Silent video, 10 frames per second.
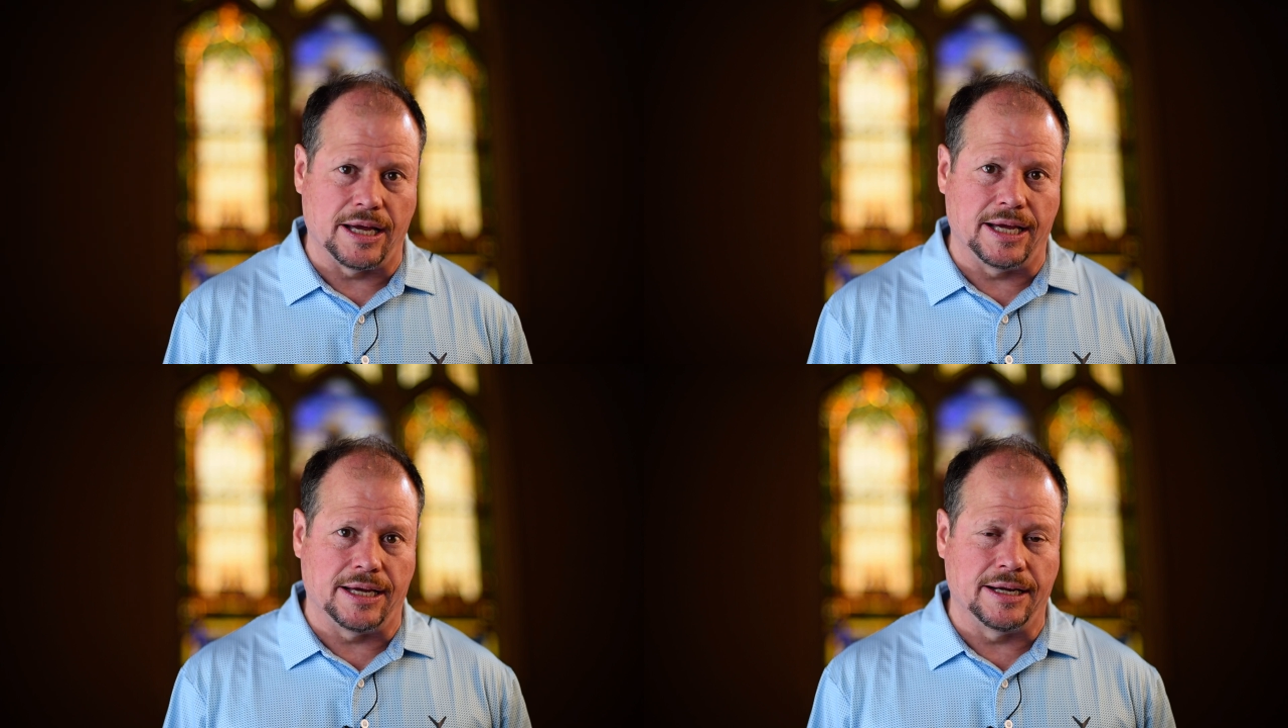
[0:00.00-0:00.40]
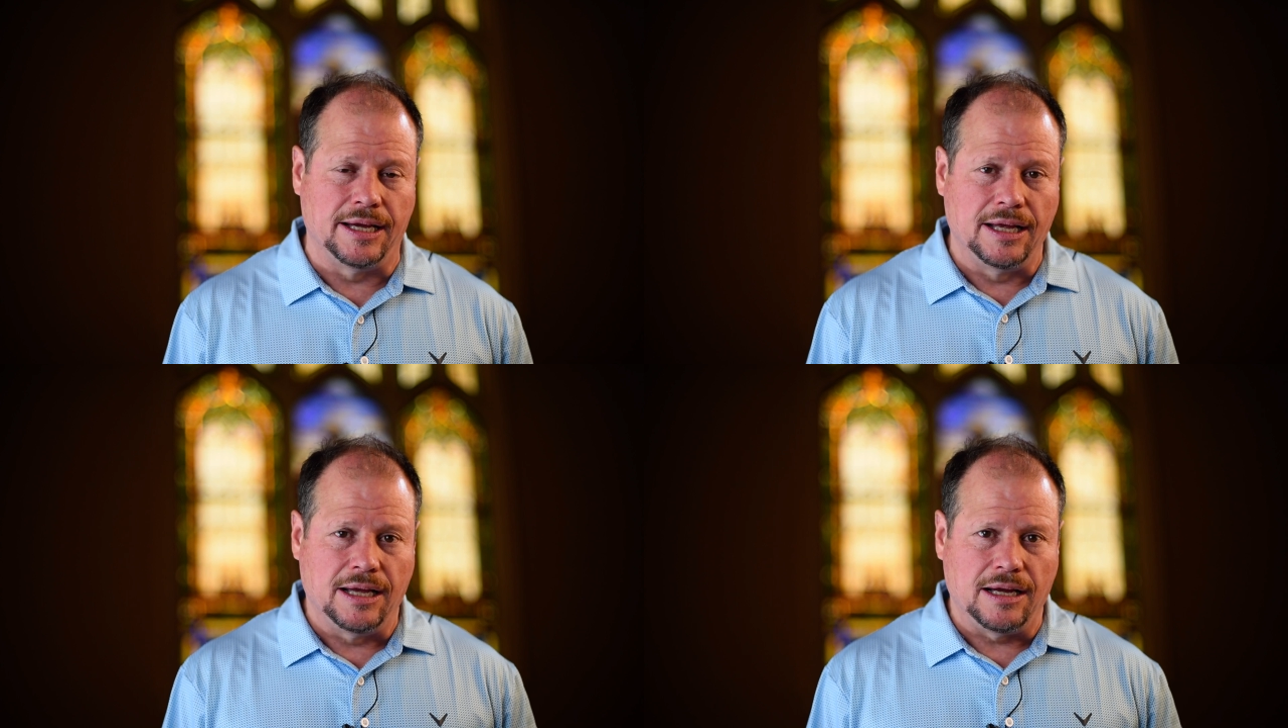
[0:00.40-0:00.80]
And
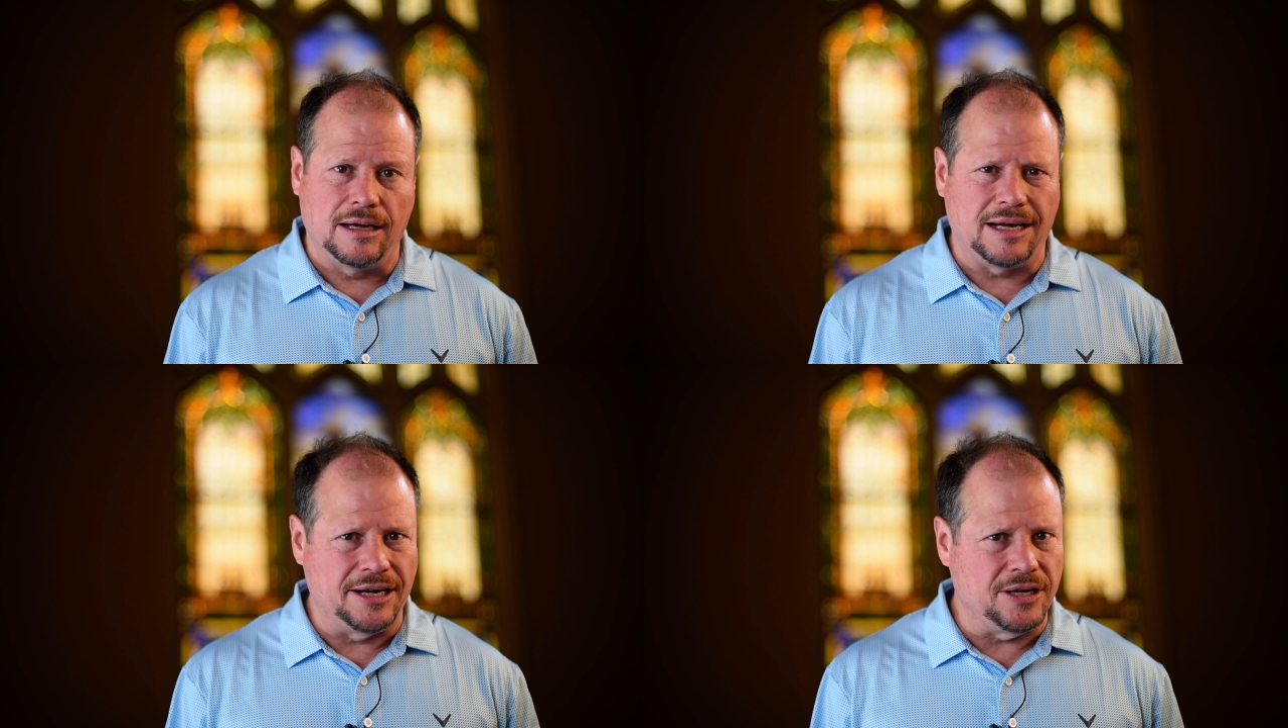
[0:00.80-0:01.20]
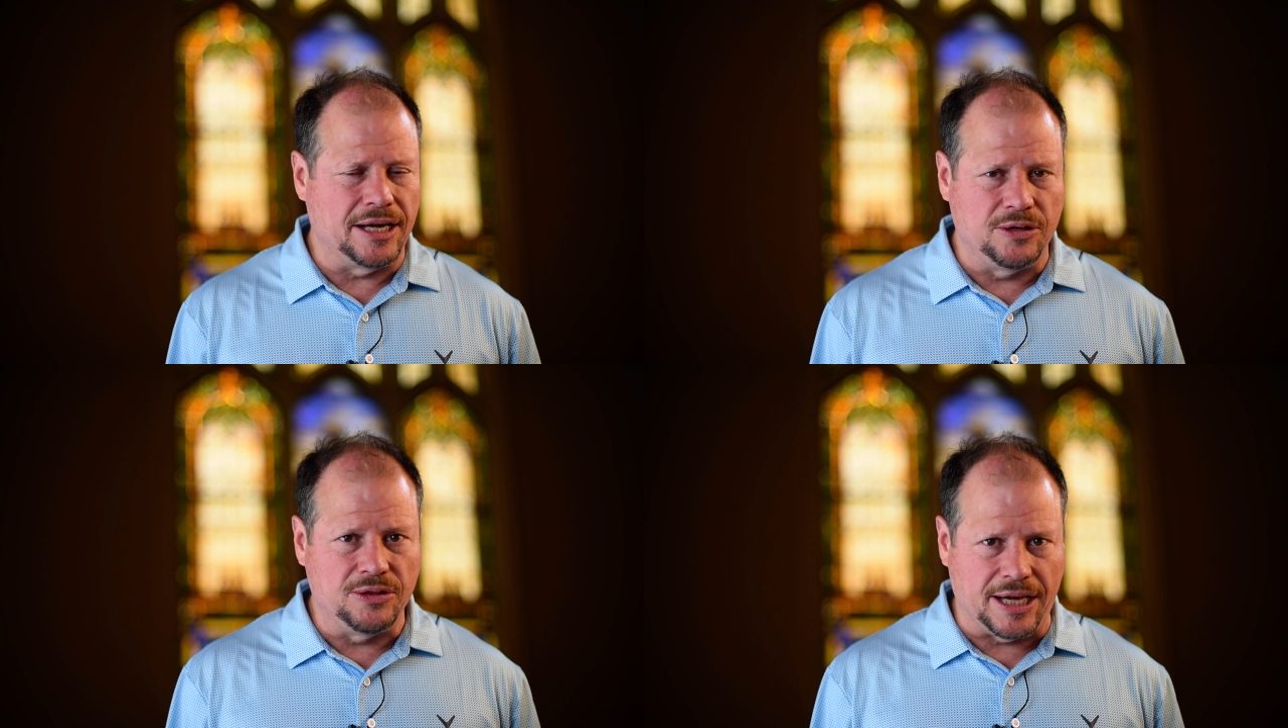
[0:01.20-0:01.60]

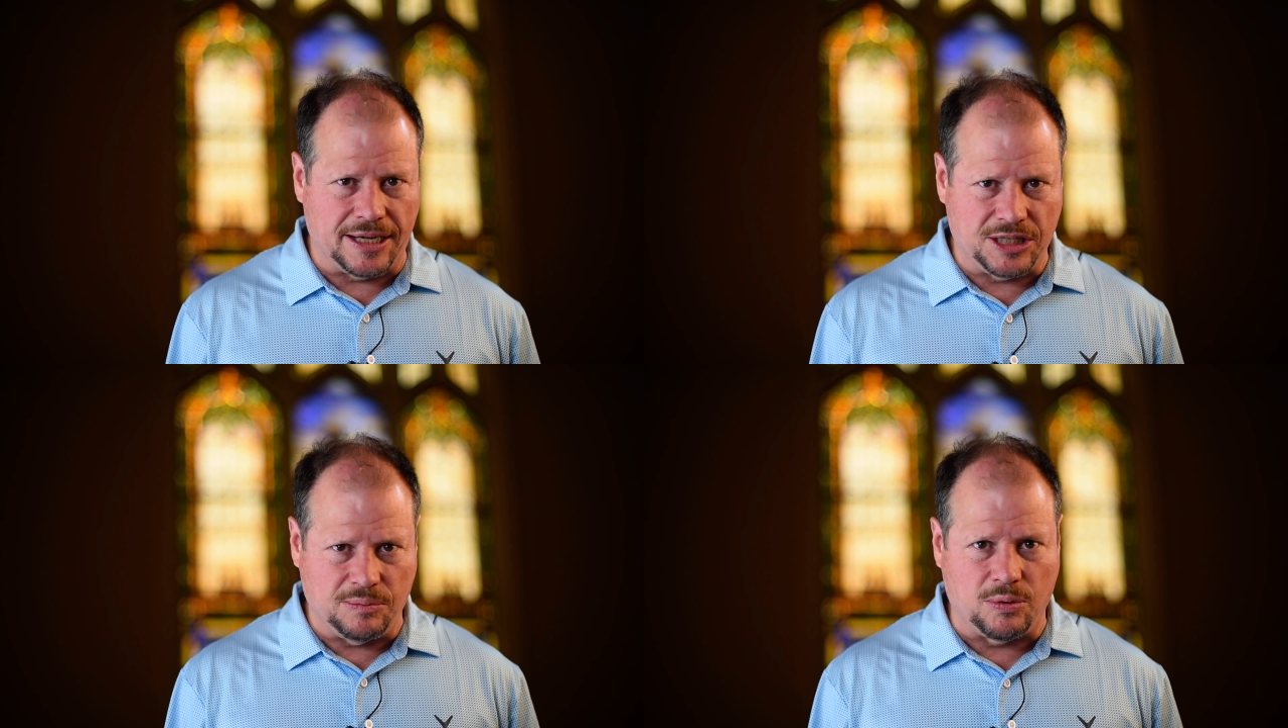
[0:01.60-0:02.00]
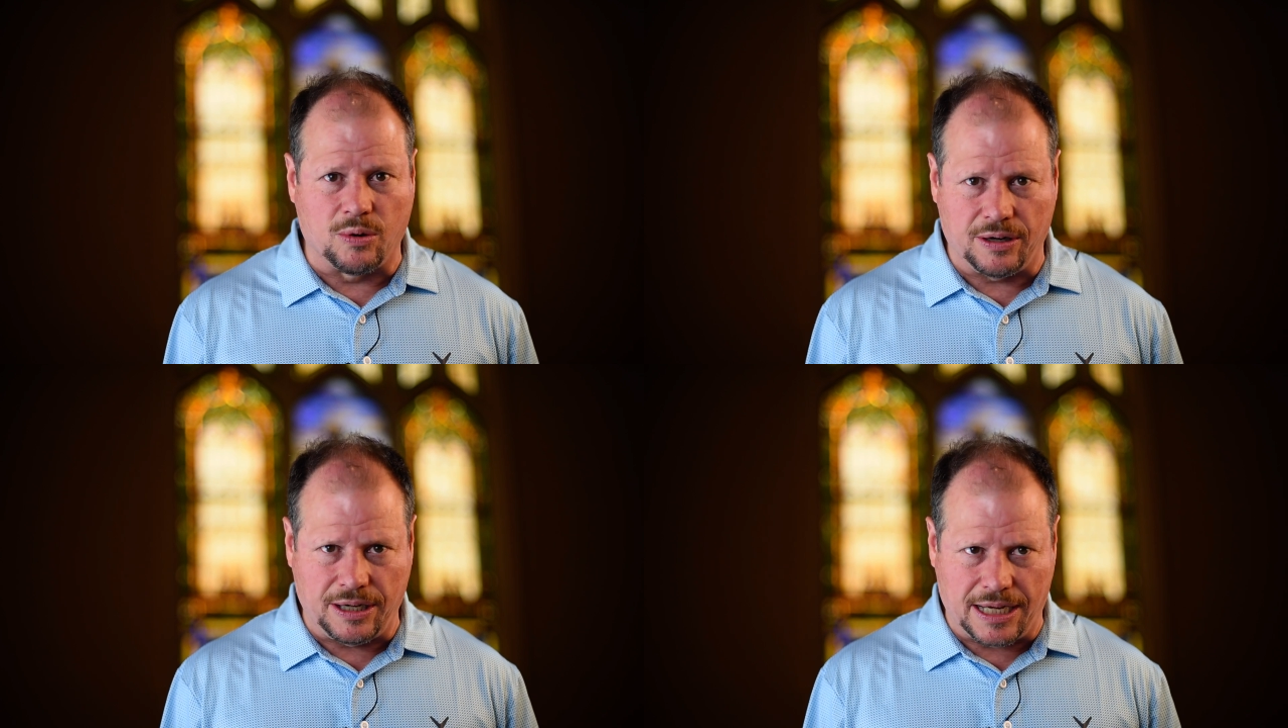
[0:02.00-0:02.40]
I do think it's
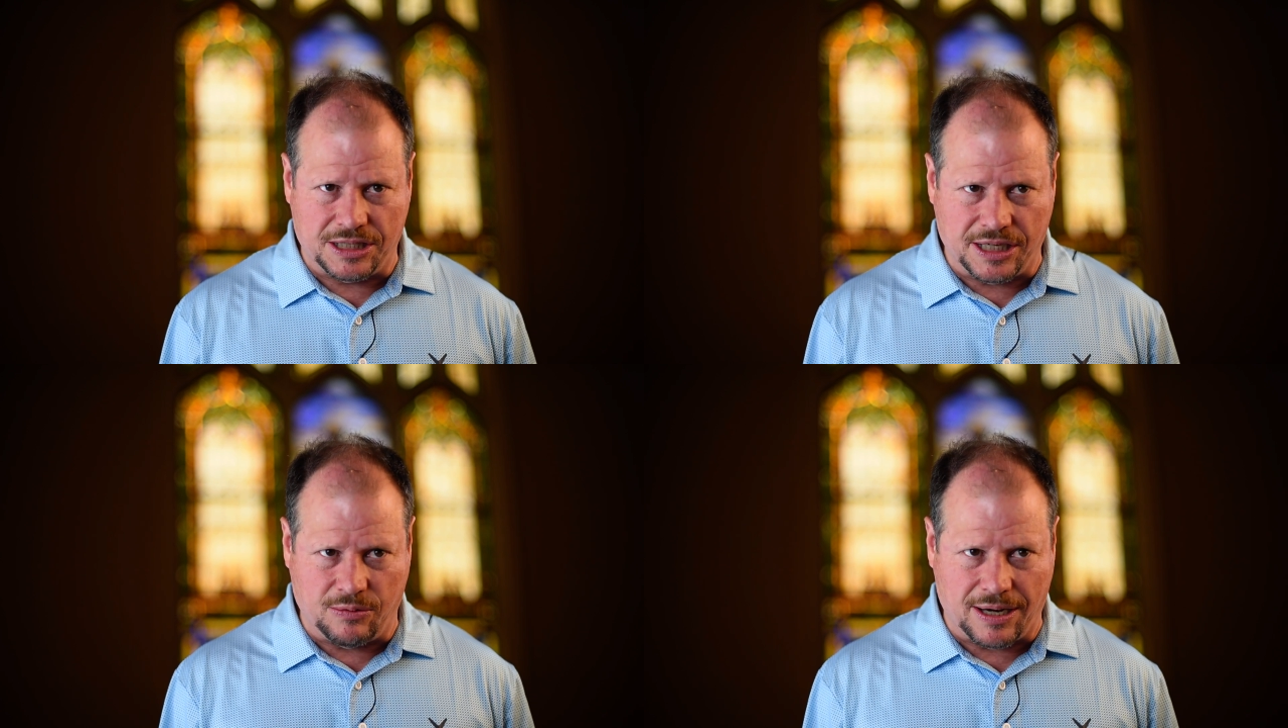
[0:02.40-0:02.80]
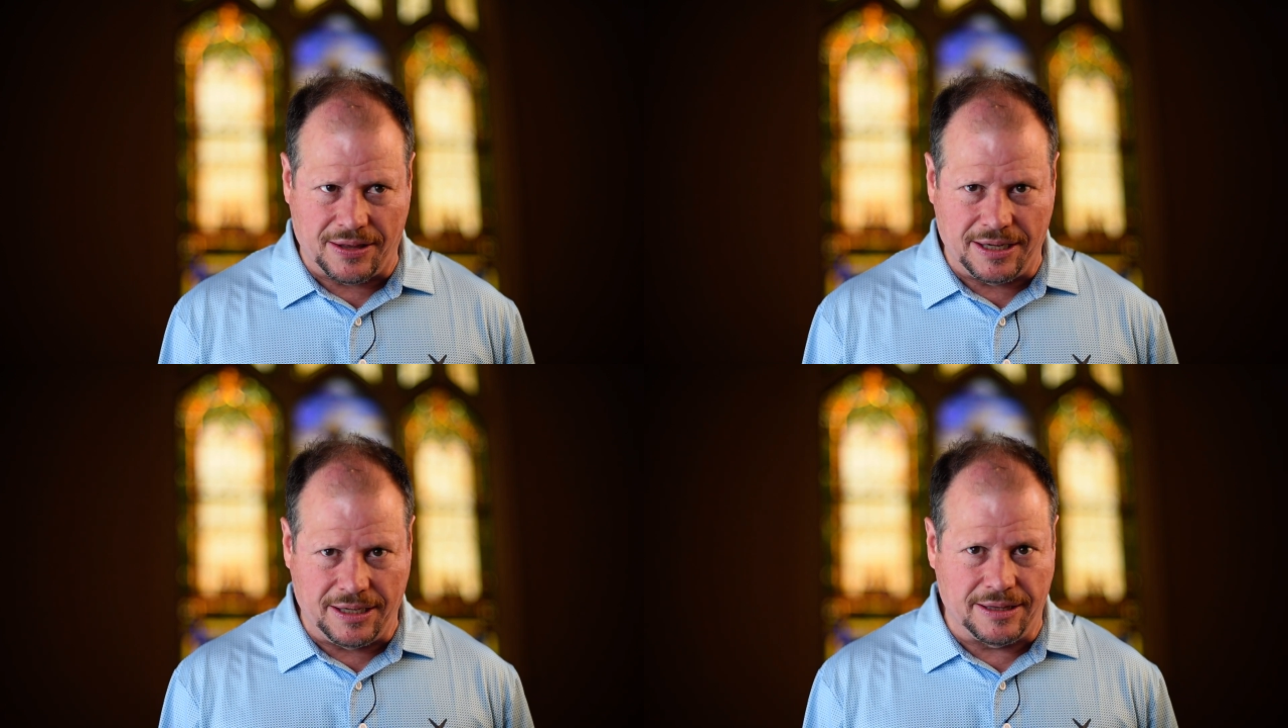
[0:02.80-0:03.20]
important. I see why
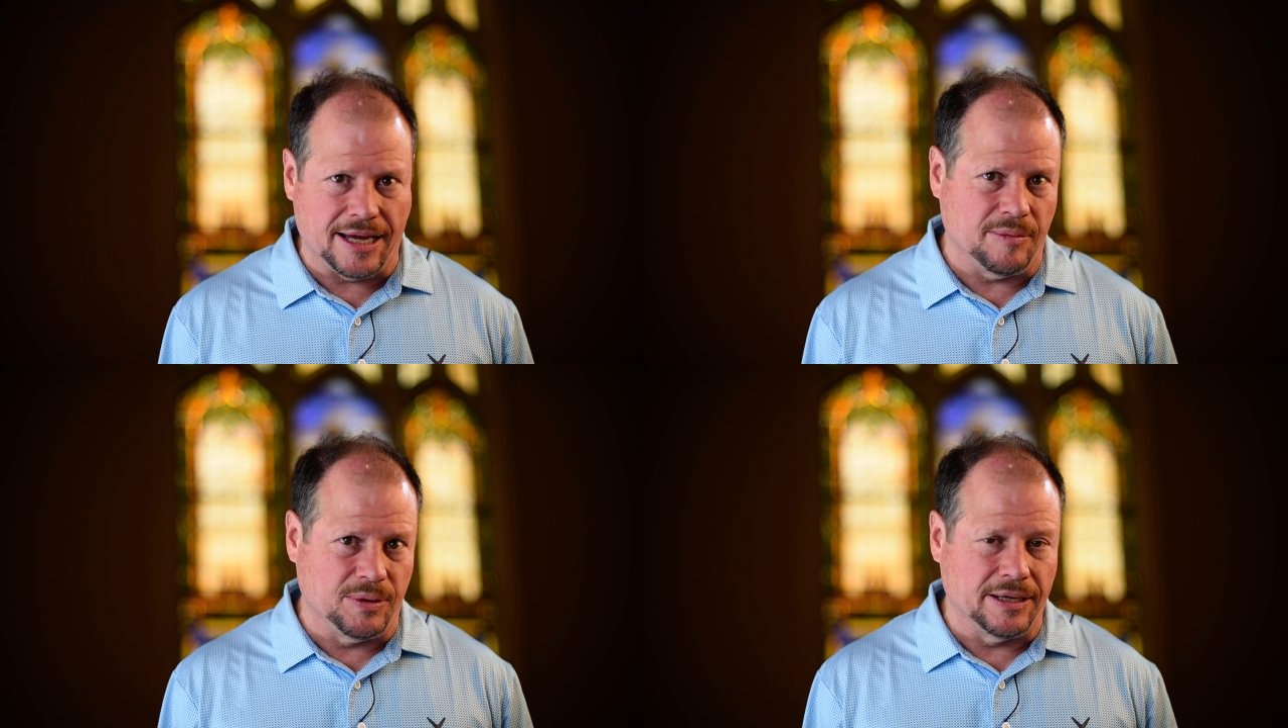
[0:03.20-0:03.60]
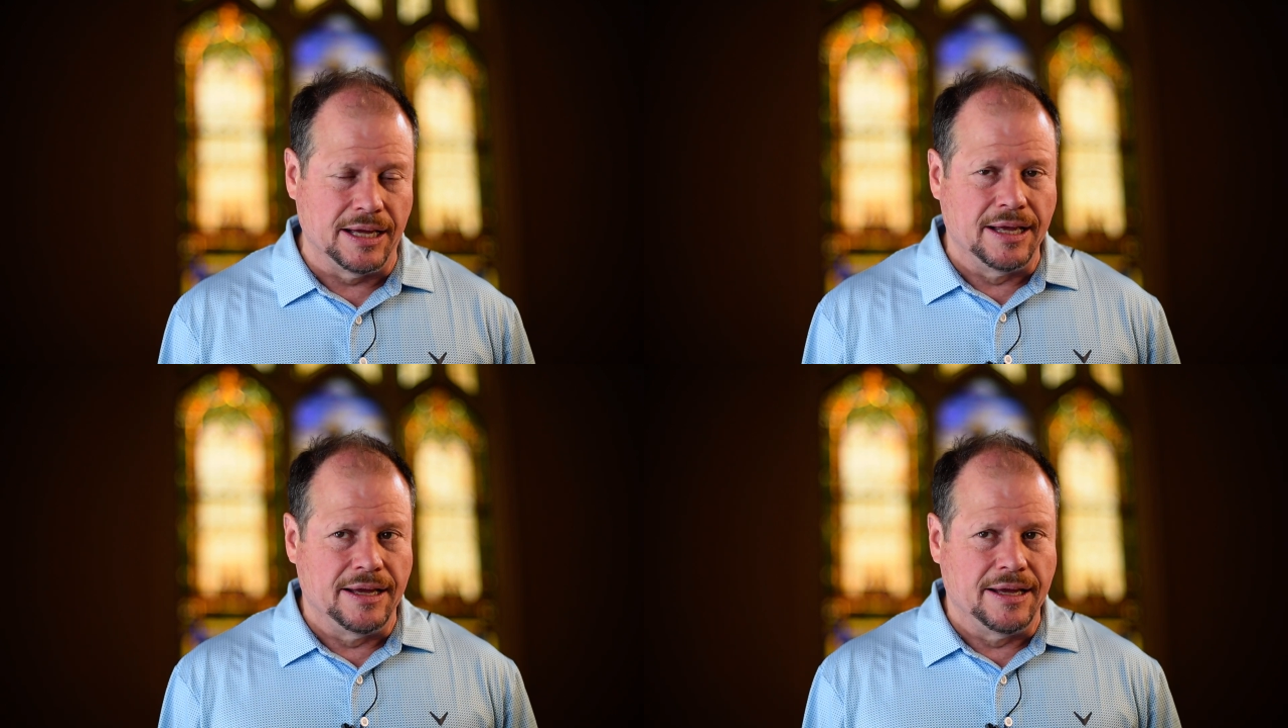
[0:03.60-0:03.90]
they did that. But